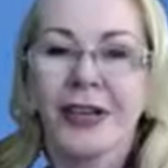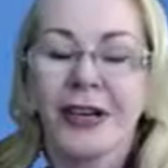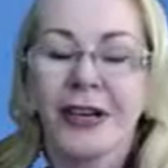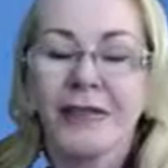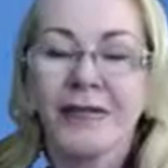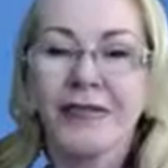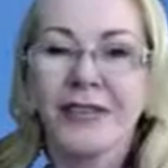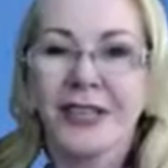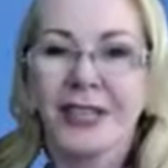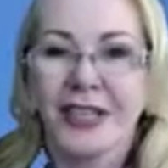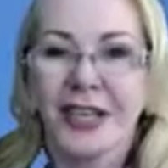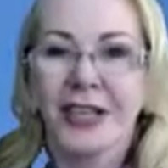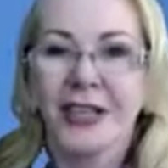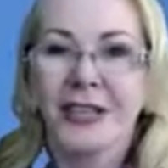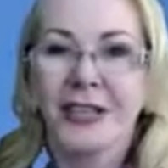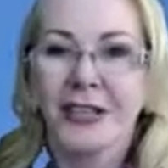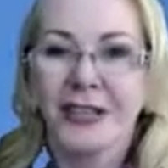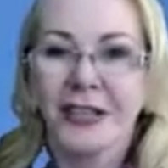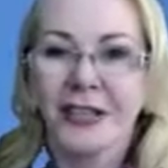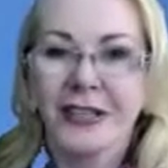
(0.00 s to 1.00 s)

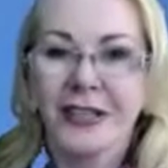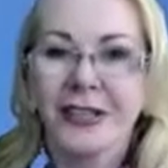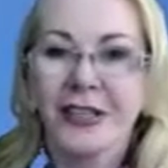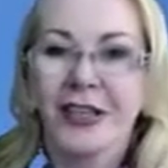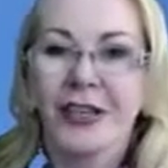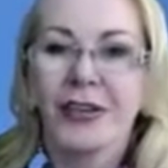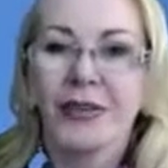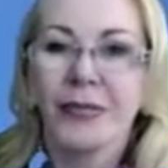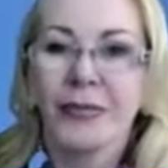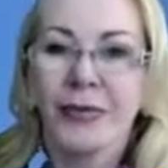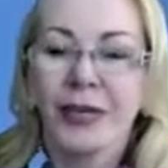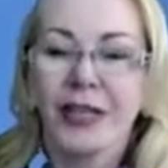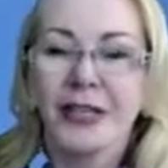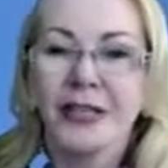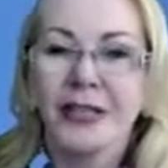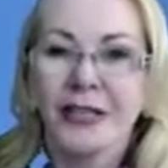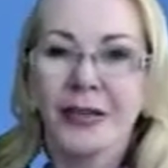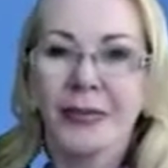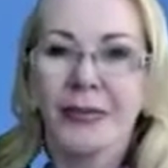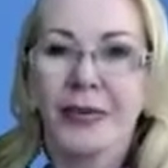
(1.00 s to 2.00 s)
conversationalist and meet
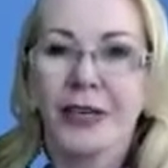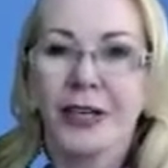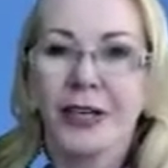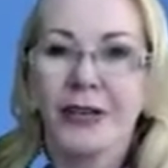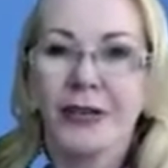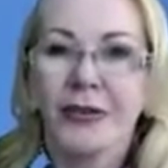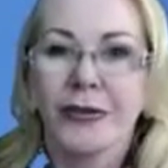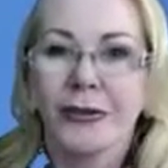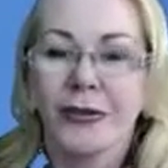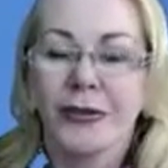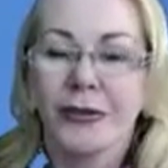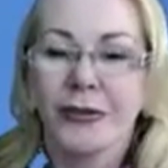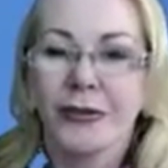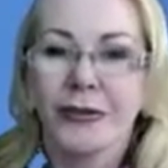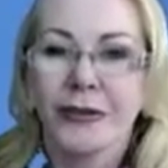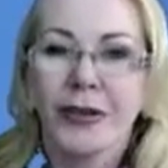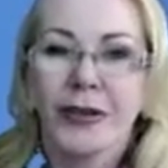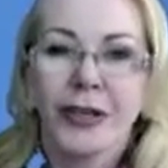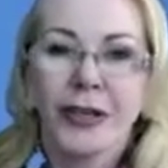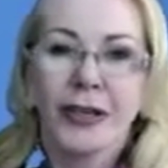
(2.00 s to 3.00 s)
somebody who...